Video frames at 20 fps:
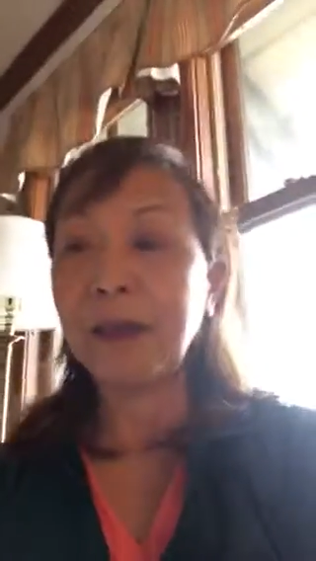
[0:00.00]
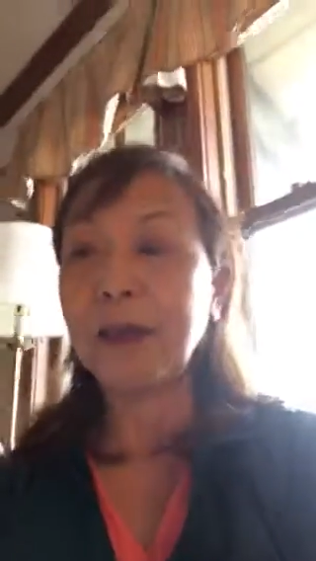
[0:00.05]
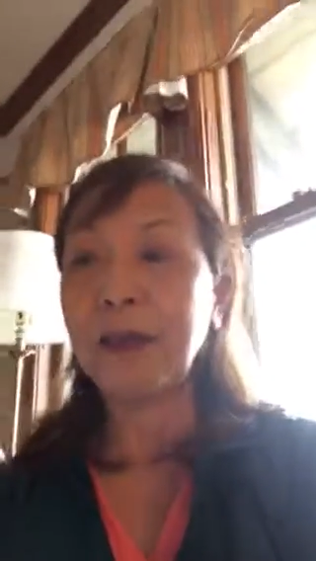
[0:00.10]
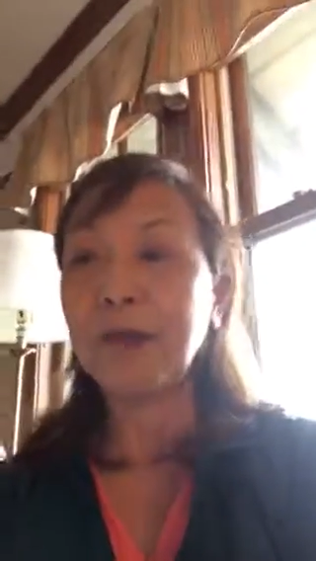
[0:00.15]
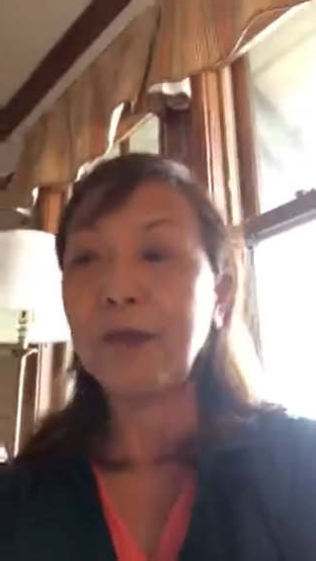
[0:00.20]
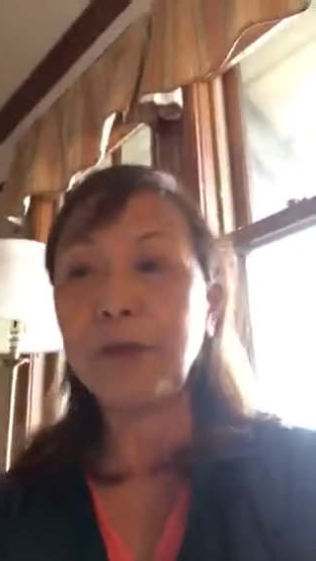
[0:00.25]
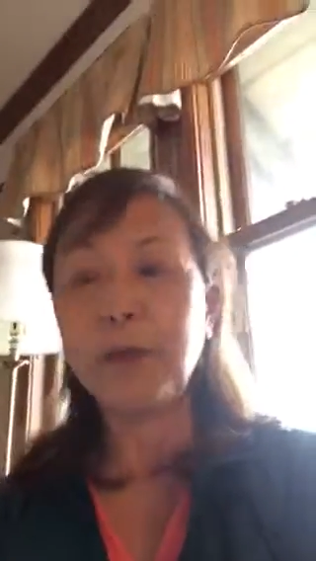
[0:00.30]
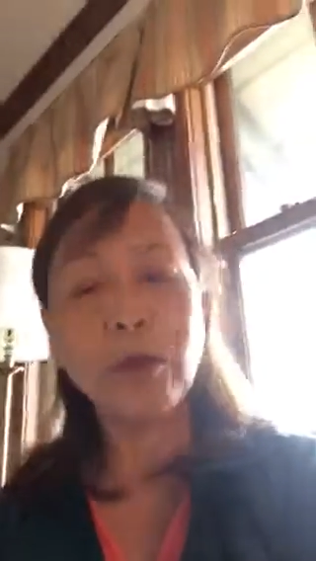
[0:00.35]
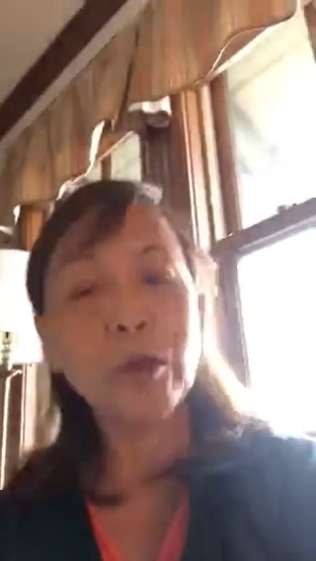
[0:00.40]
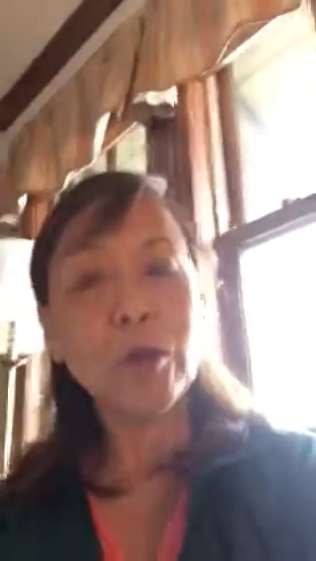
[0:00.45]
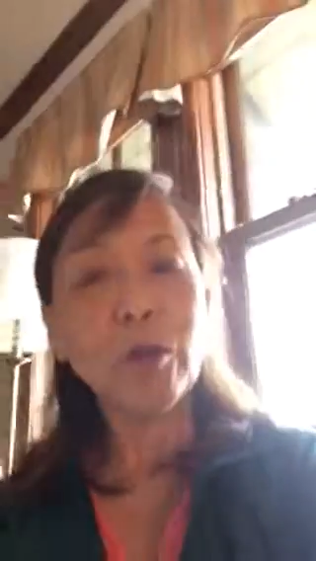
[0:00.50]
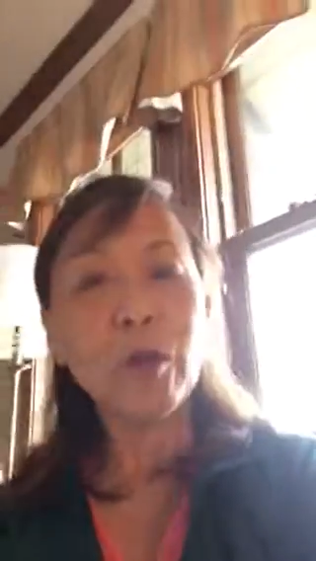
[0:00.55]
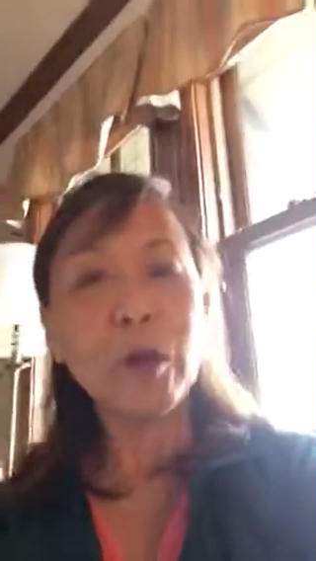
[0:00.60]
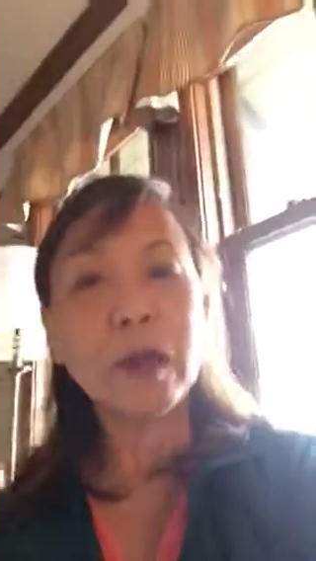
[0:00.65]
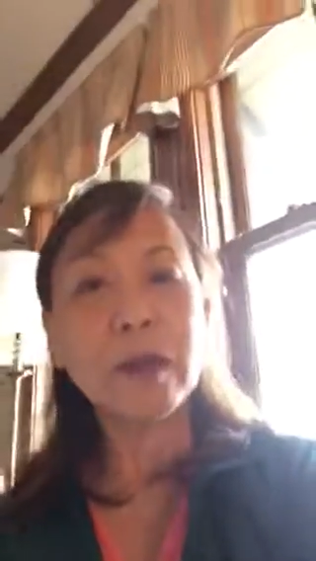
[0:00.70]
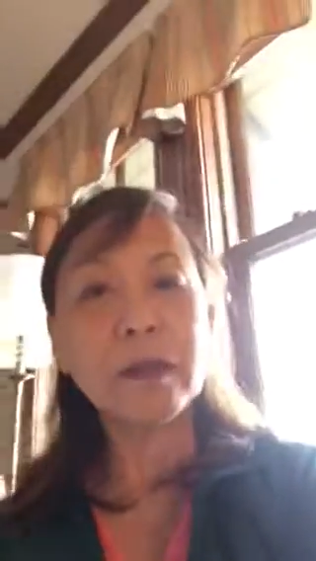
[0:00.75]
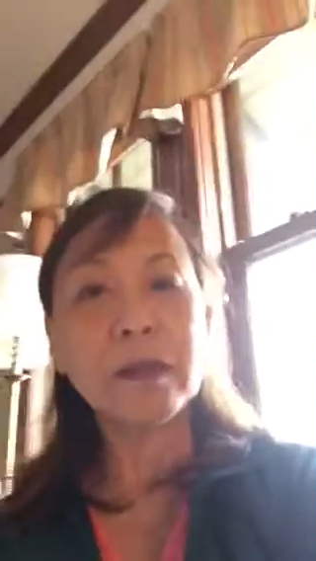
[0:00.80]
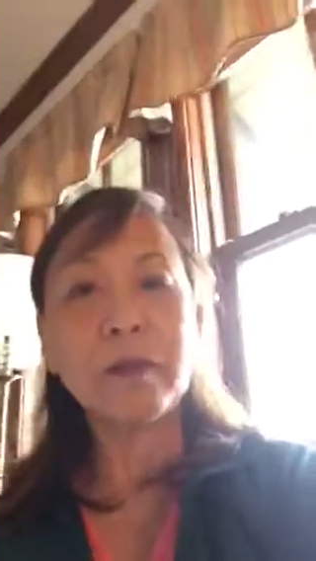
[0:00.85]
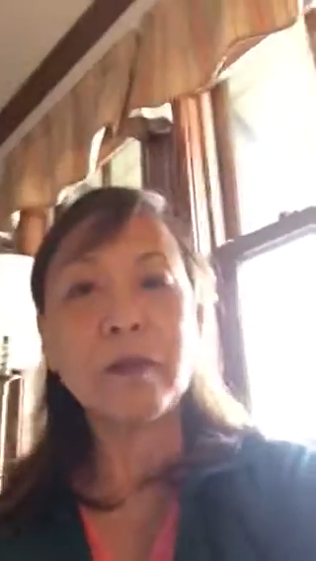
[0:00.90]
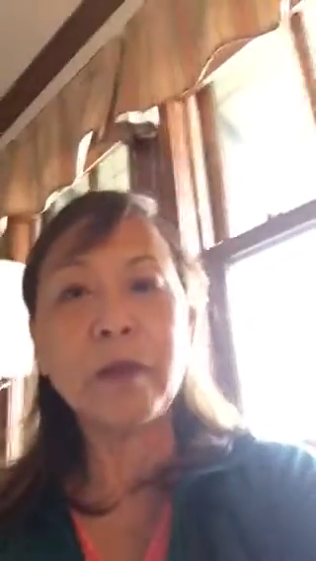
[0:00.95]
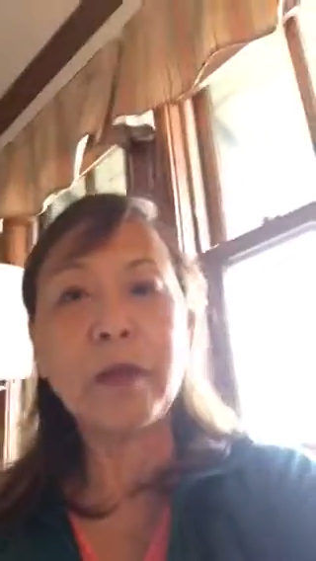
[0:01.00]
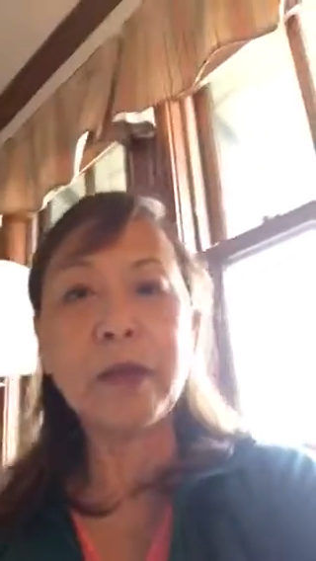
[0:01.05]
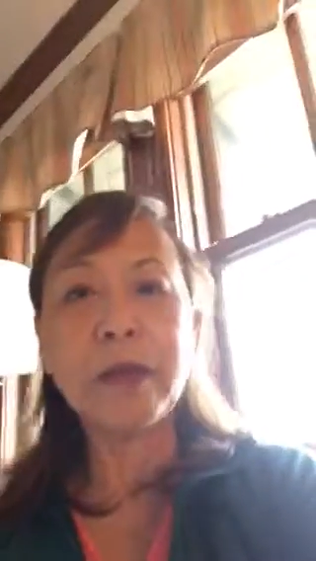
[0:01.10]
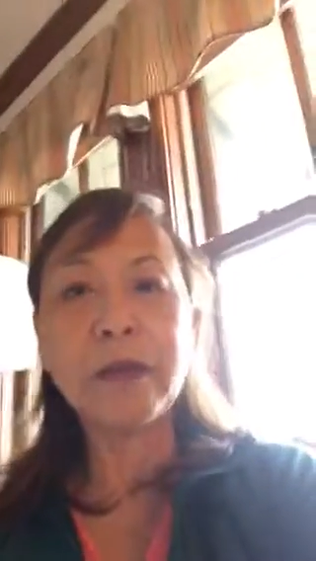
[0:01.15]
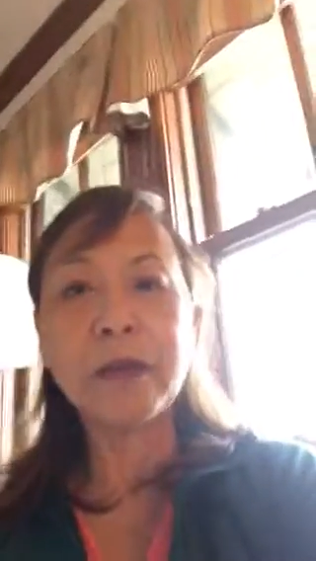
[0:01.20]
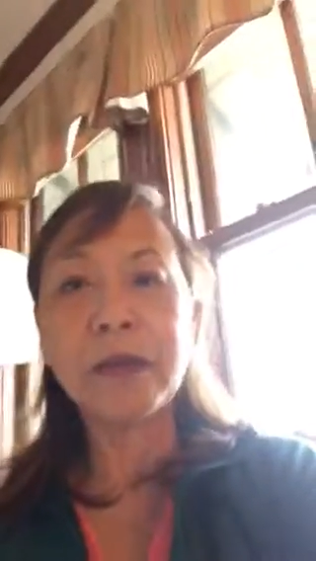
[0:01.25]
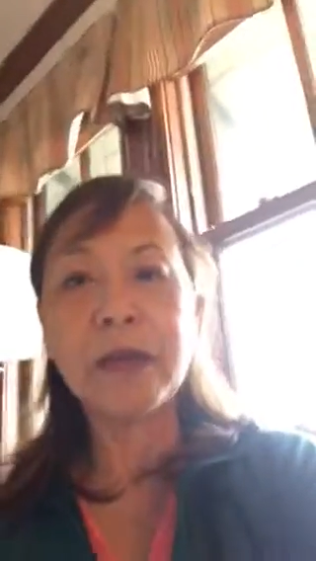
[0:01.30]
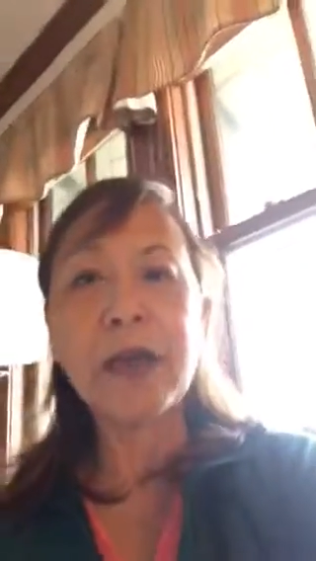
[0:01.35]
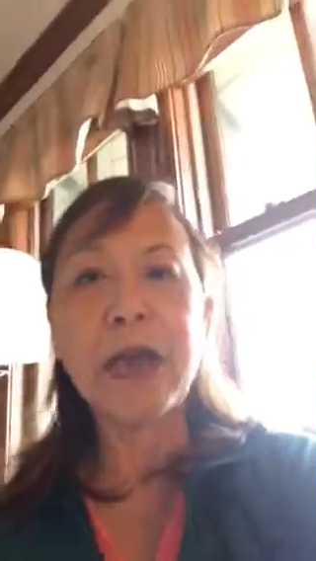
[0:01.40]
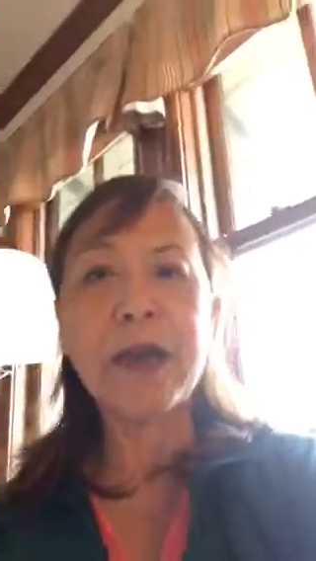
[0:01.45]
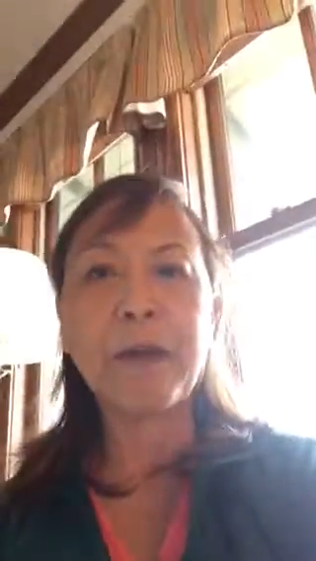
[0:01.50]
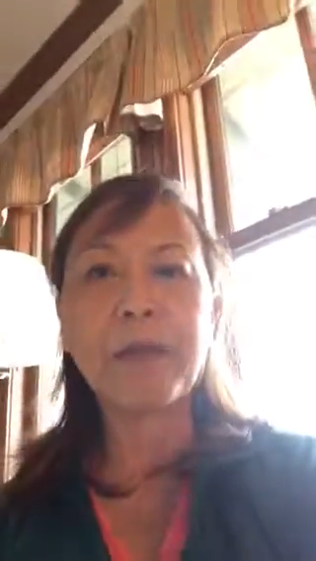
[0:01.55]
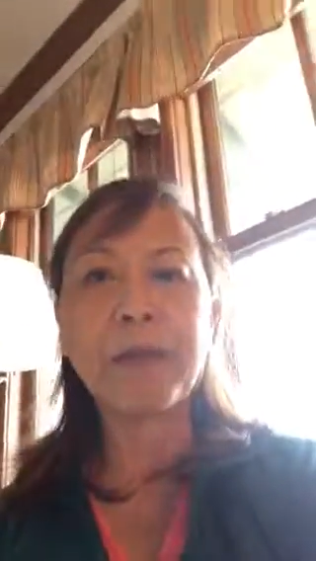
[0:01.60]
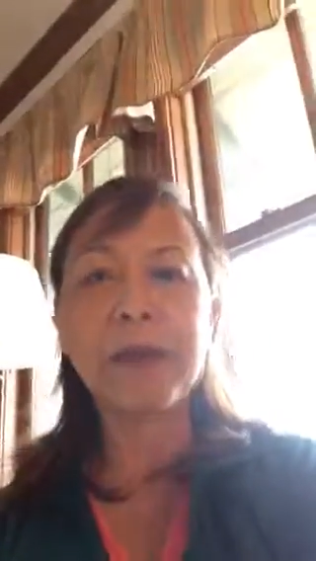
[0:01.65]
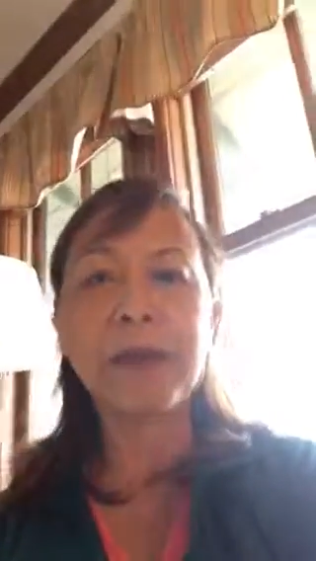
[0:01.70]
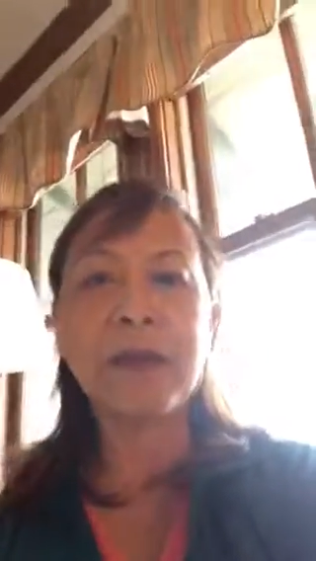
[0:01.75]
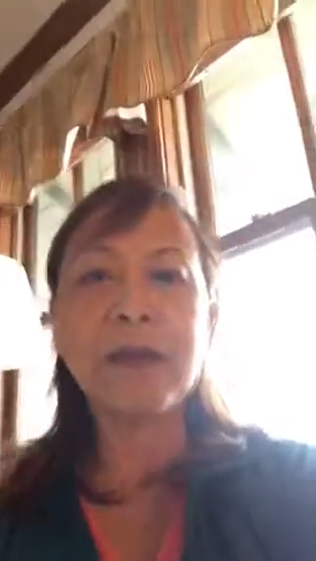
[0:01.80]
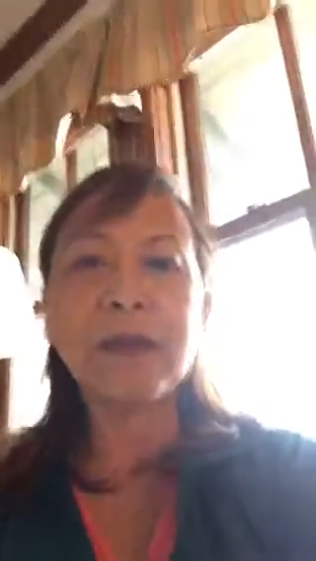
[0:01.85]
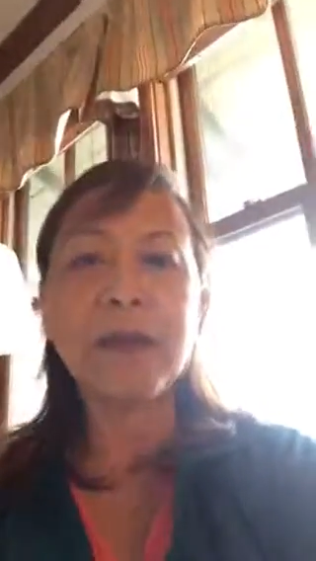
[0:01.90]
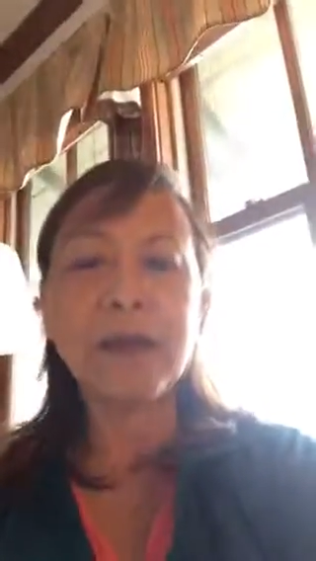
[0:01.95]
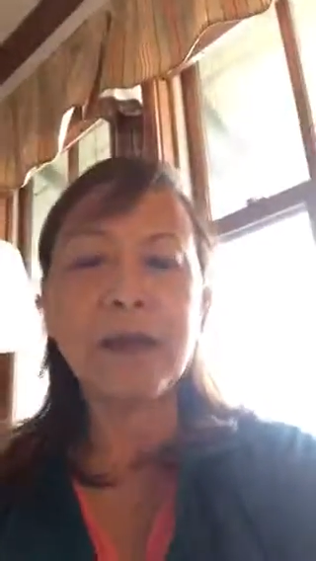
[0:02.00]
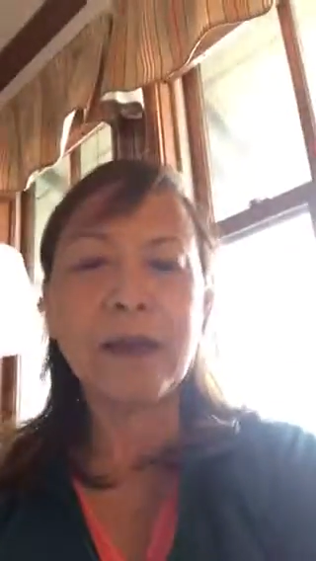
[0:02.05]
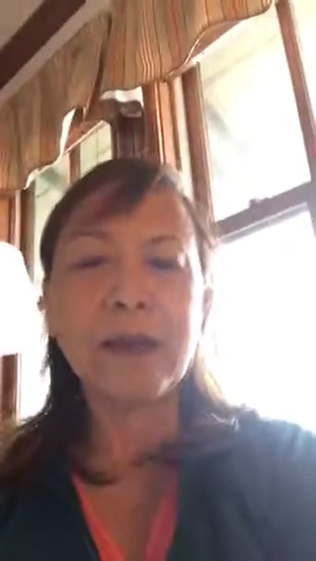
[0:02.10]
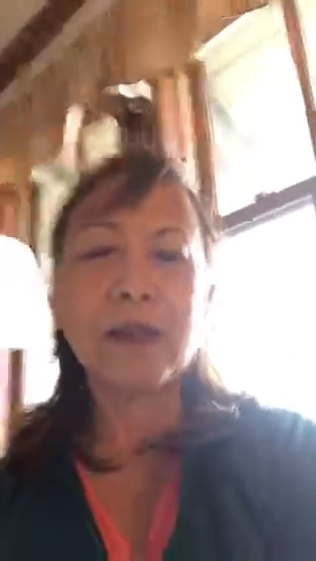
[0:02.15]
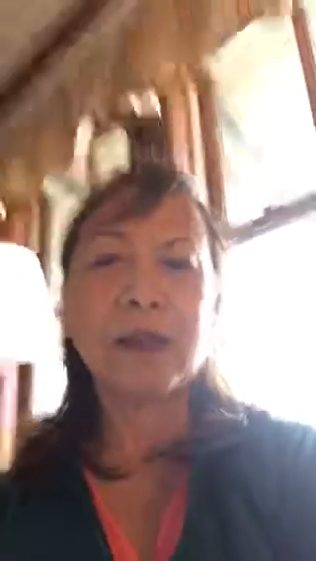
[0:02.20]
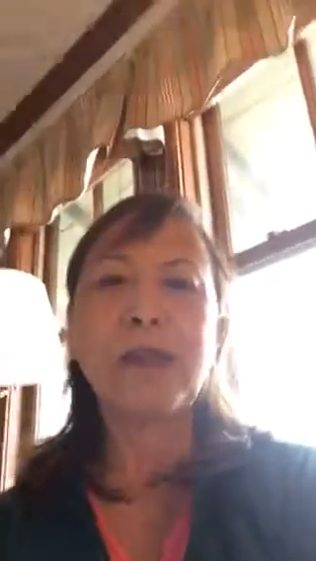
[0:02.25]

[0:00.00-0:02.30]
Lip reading: If you want a written copy,